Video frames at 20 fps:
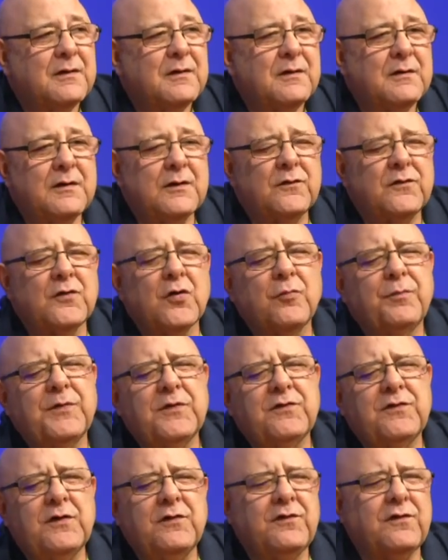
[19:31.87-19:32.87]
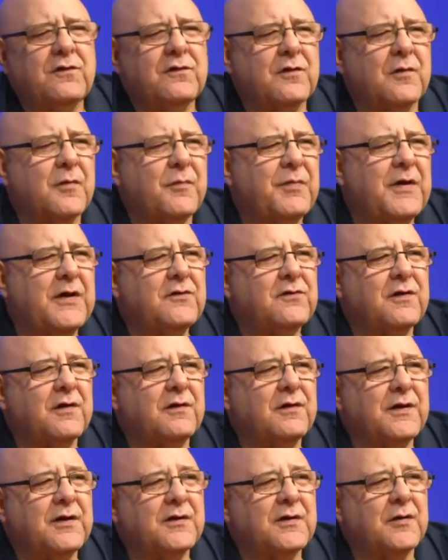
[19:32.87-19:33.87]
There's no positions that are
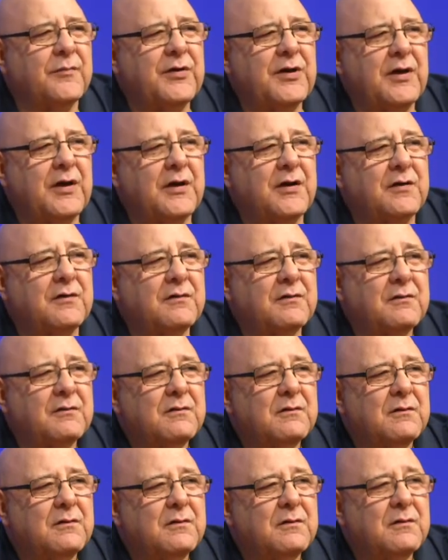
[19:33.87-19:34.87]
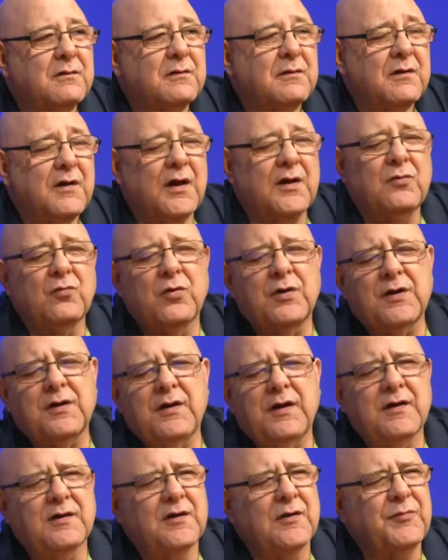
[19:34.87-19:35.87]
basically eliminated. And what did
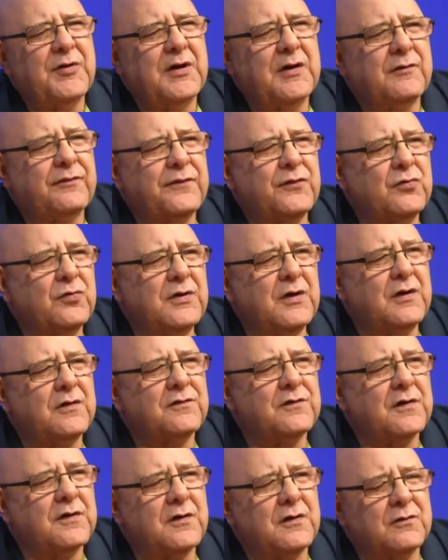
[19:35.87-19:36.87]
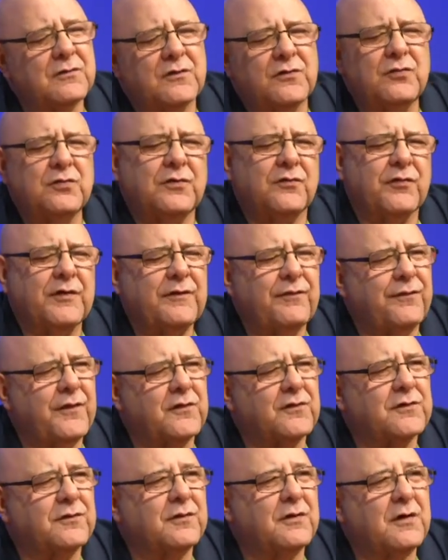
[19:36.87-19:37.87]
they eliminate a few years ago, two or three
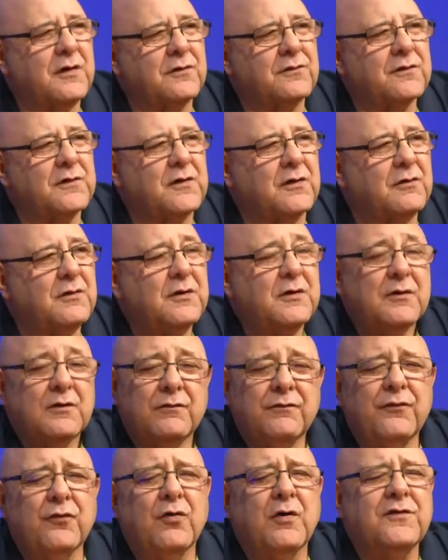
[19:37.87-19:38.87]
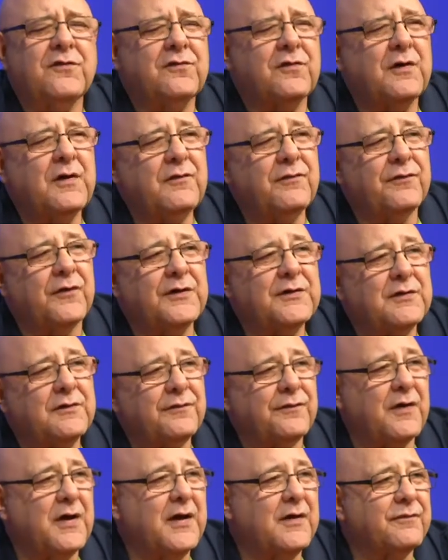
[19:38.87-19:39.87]
fiscal years ago? Four city funded
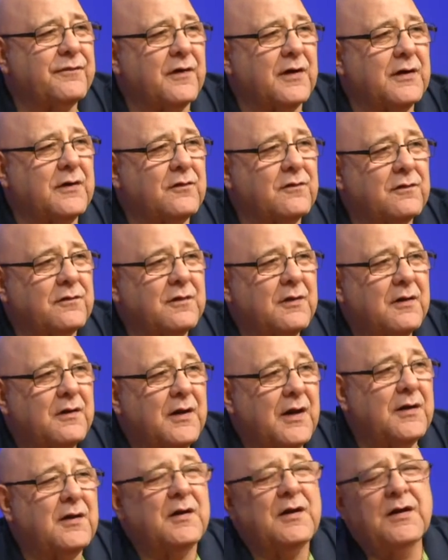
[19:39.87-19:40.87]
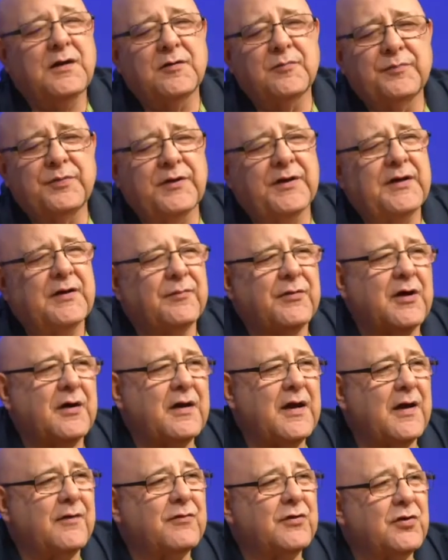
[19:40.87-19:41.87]
firefighters. And then they complained about
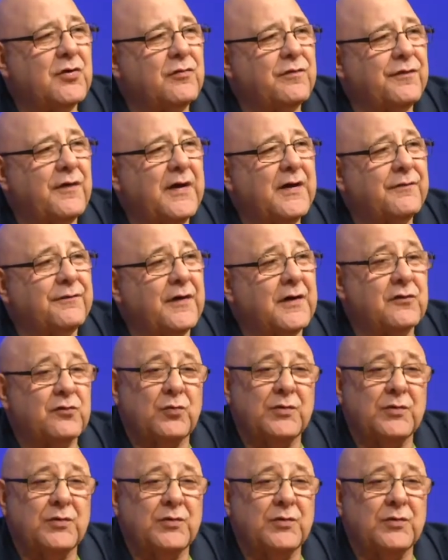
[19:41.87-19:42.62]
having no firefighters.